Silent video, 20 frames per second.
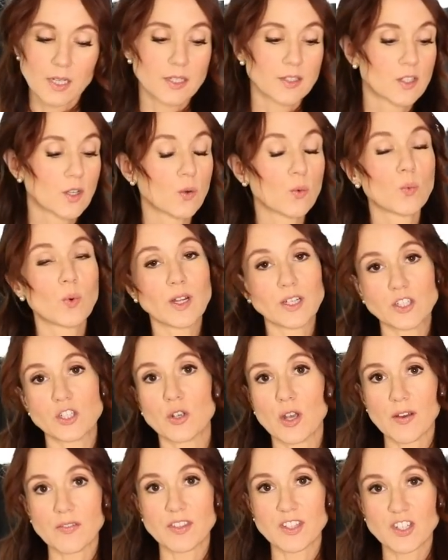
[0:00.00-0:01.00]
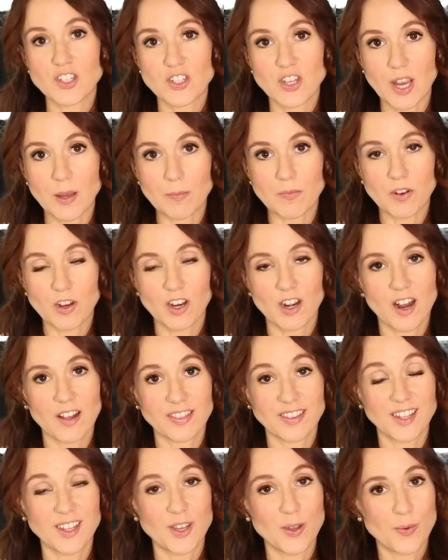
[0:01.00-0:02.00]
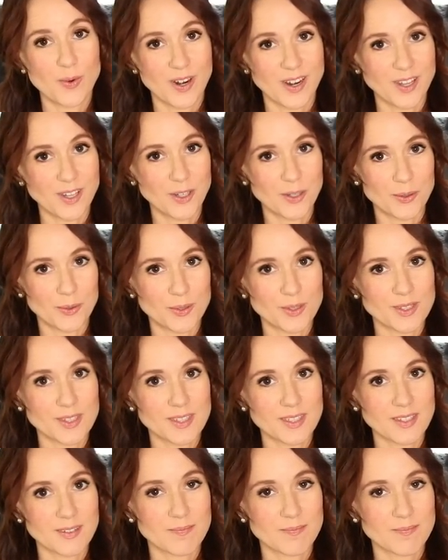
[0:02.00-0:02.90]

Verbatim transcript: So once you have this shape figured out that you want to use